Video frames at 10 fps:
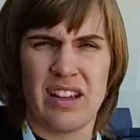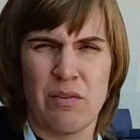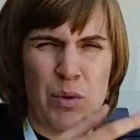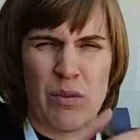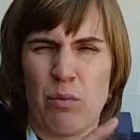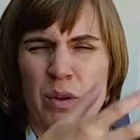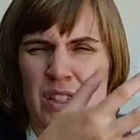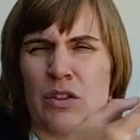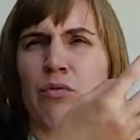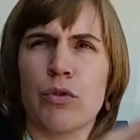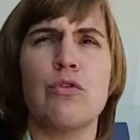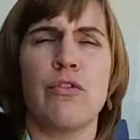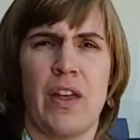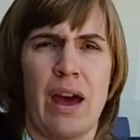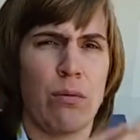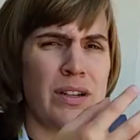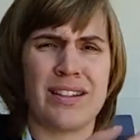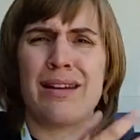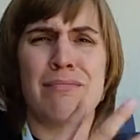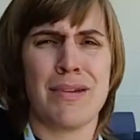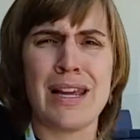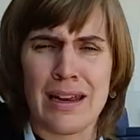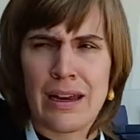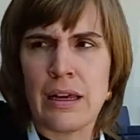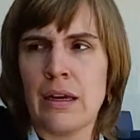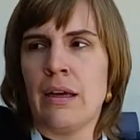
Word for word: Like, what what's the root of that? What does that mean?